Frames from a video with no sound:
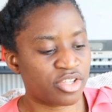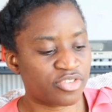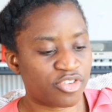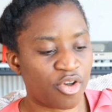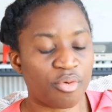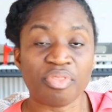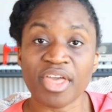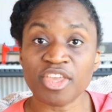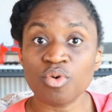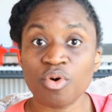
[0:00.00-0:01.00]
So
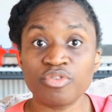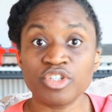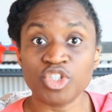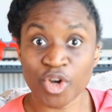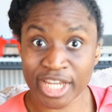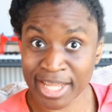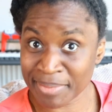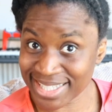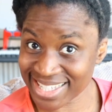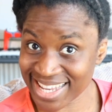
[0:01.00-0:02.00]
thank you all for joining
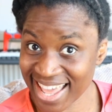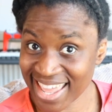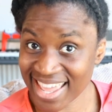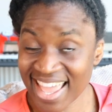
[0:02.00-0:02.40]
me today,